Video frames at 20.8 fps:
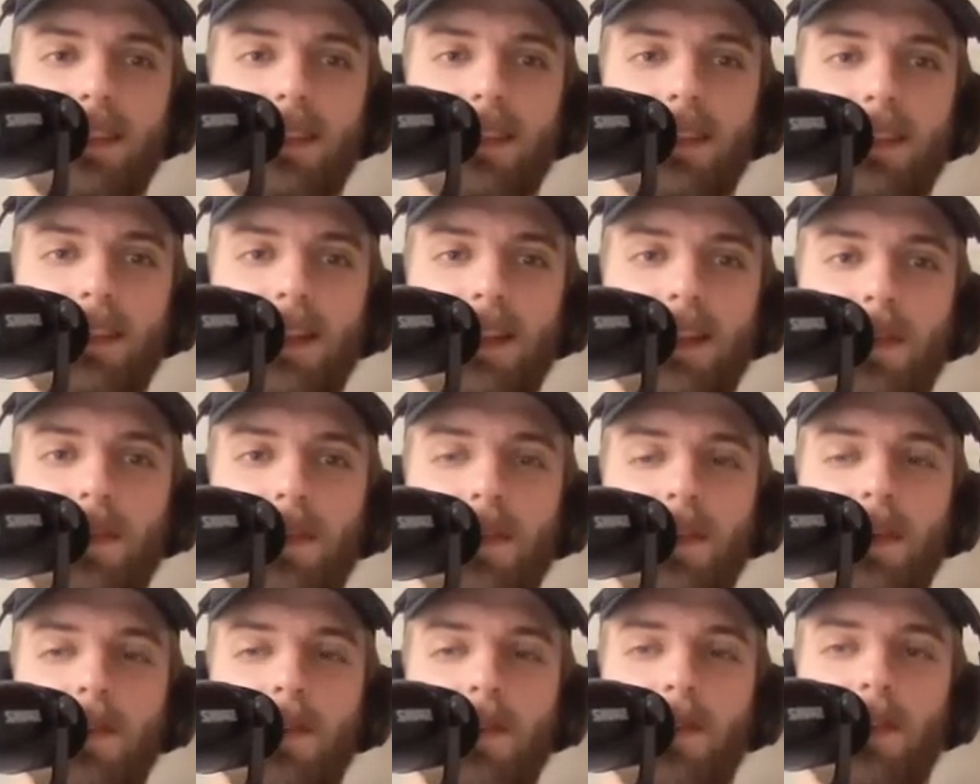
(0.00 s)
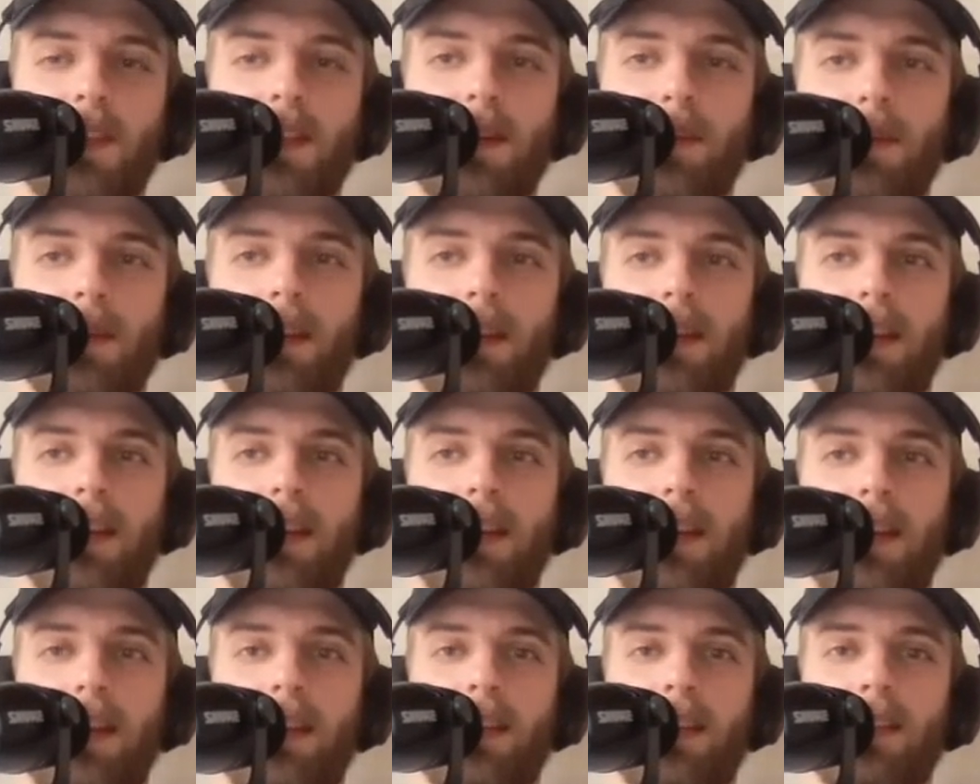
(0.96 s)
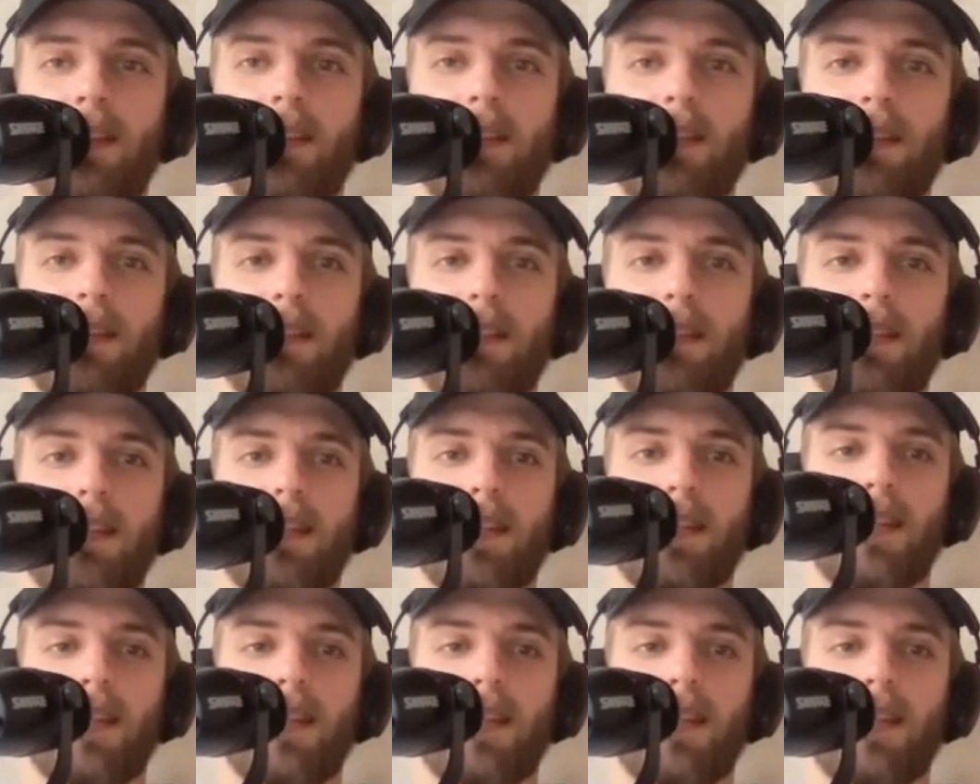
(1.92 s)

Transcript: Summer view for summer league. Yes.